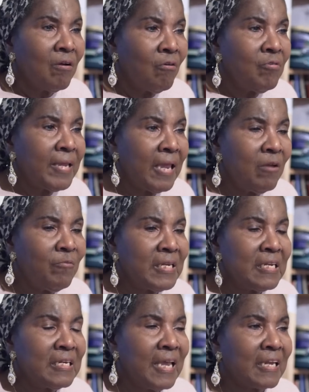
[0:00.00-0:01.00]
Okay, we
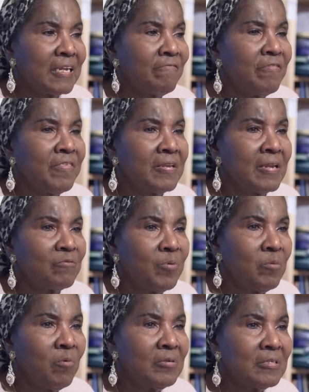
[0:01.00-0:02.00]
didn't get everything that
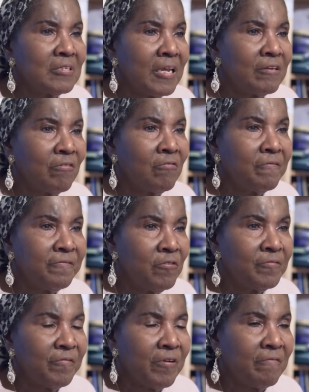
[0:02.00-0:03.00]
we wanted or
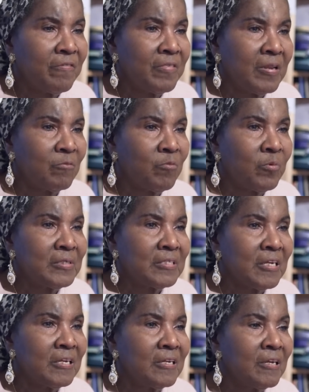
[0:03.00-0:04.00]
fought for everything that we
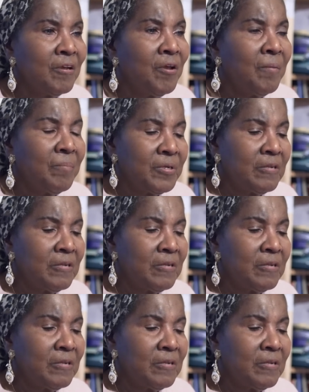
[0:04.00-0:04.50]
wanted, but